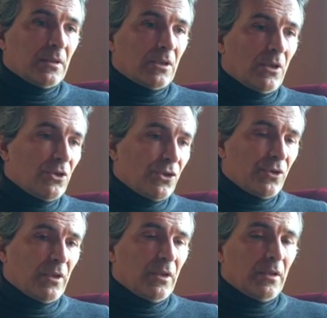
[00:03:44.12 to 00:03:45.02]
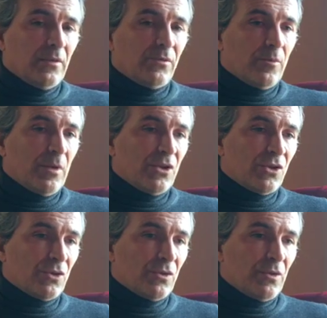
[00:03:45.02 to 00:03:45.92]
cultural
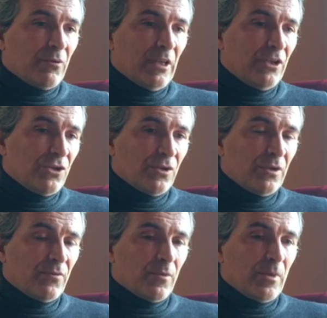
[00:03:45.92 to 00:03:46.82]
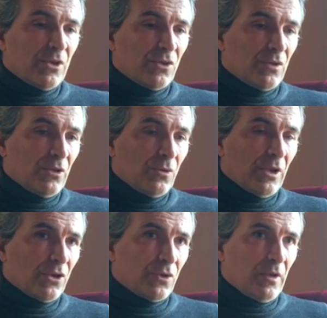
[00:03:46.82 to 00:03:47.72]
information, religion information,
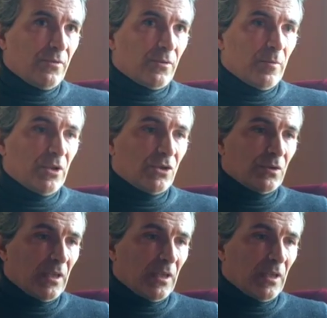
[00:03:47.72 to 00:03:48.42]
educational information.